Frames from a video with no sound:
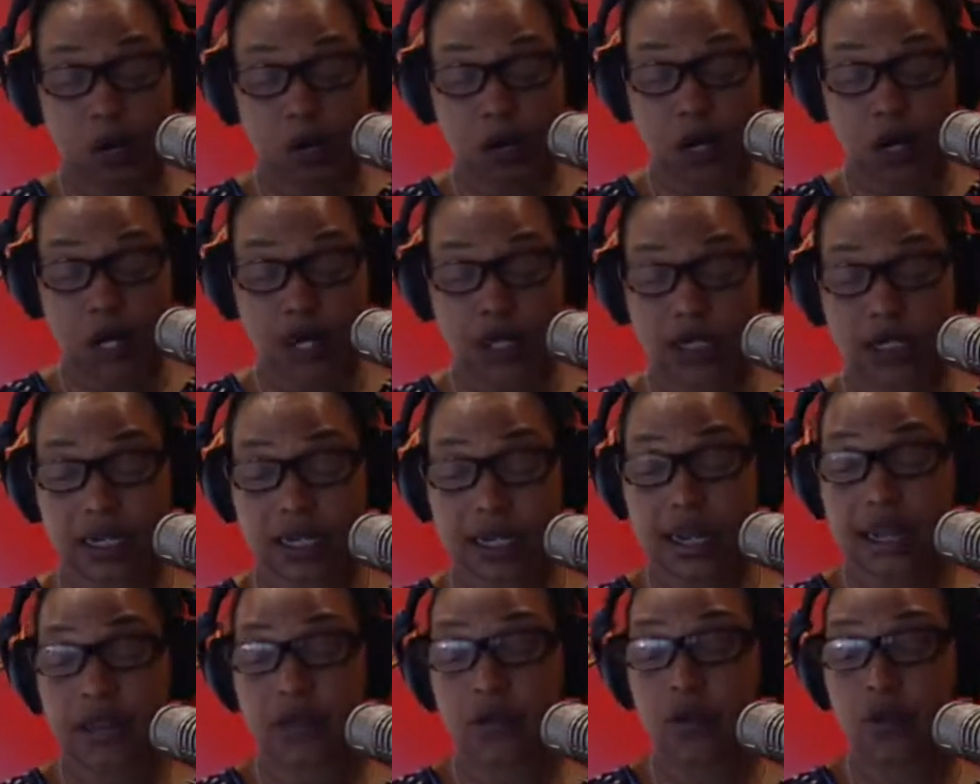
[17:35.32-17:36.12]
work
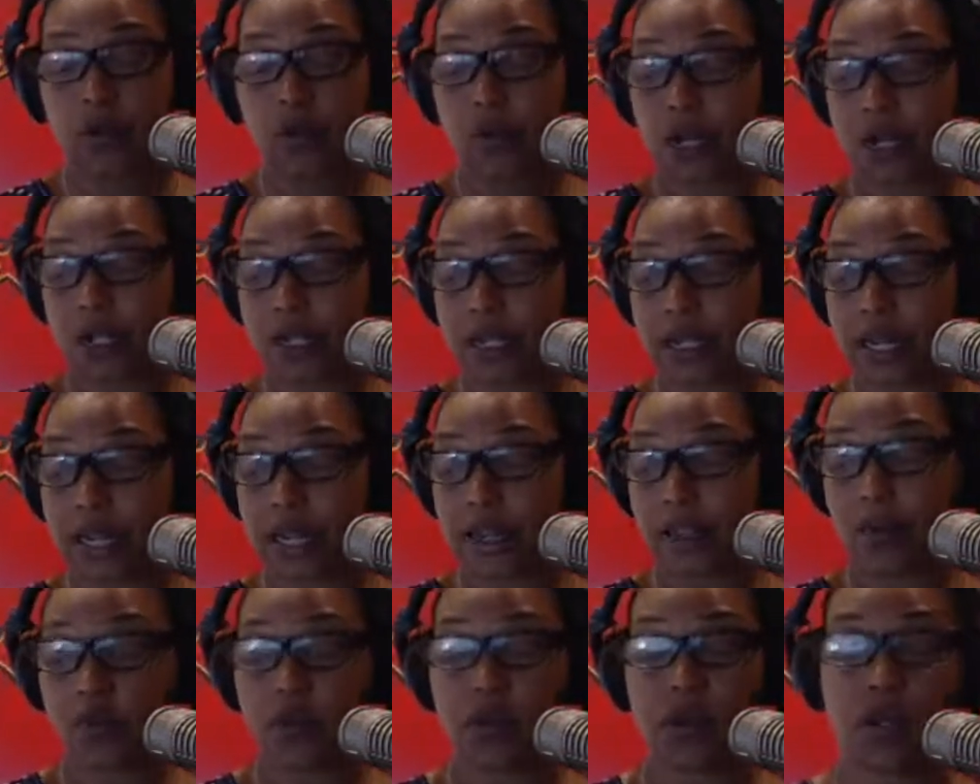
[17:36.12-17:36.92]
together,
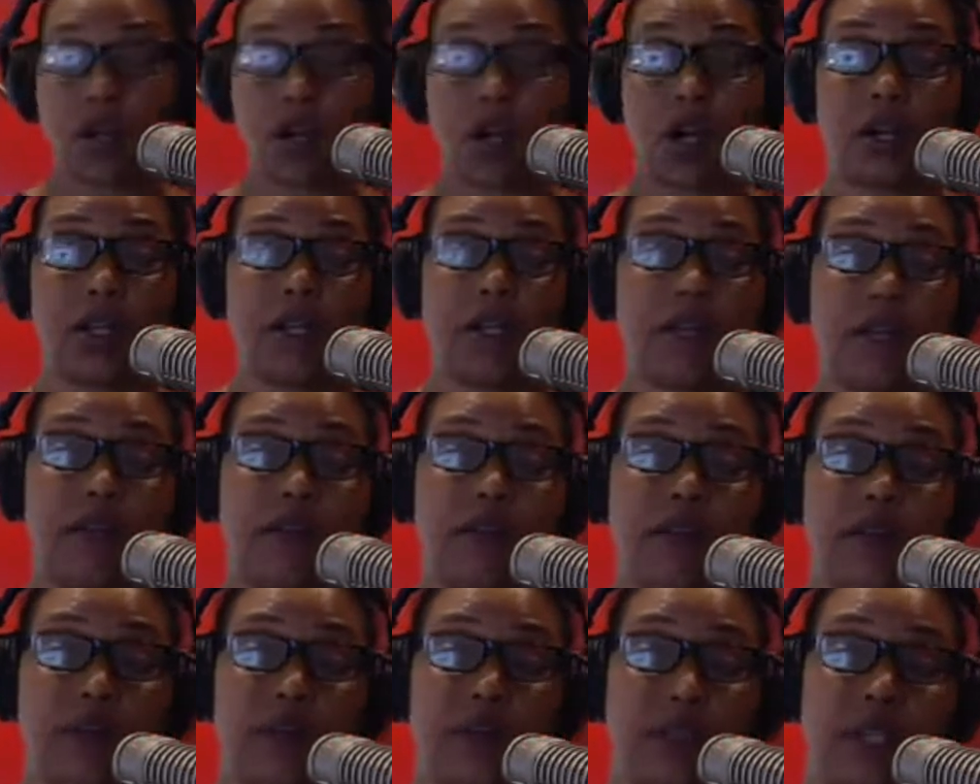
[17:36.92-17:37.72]
regardless
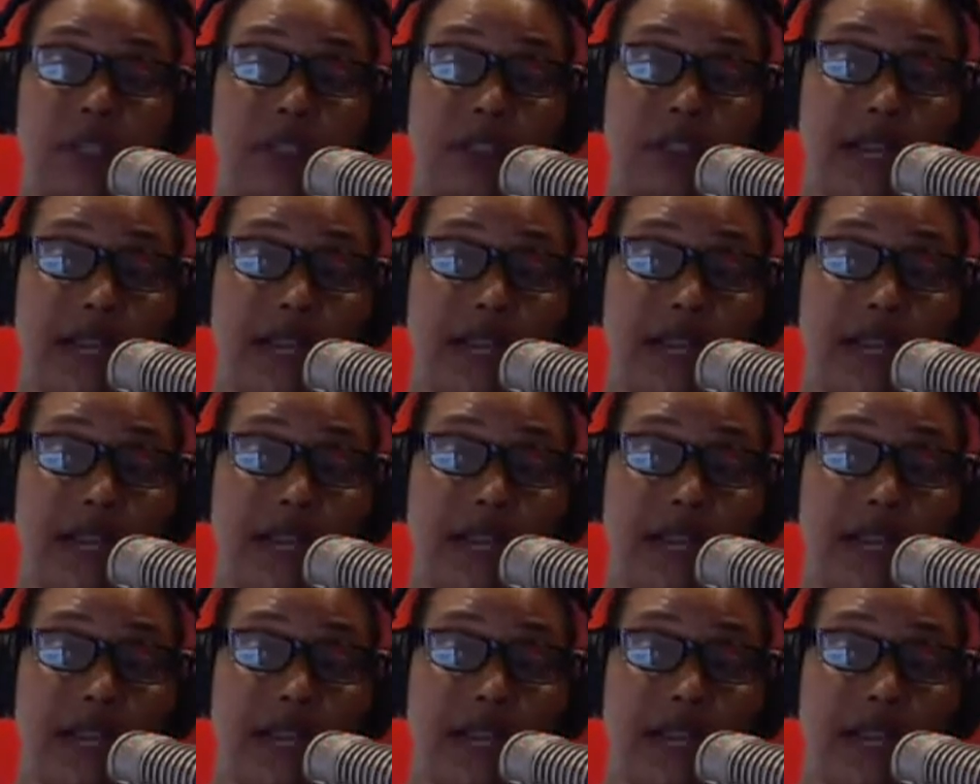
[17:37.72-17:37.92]
of who you